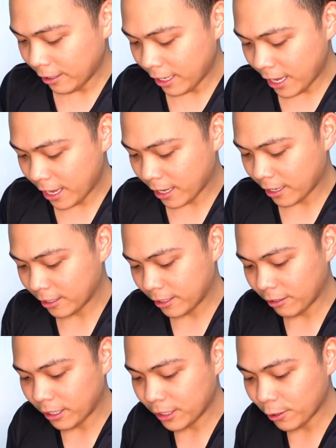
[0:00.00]
Okay,
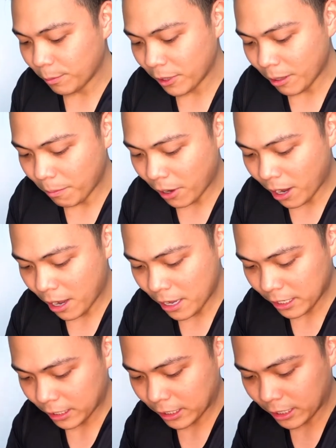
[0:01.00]
so let's open the
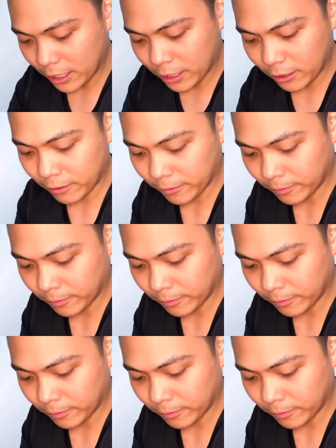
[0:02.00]
box.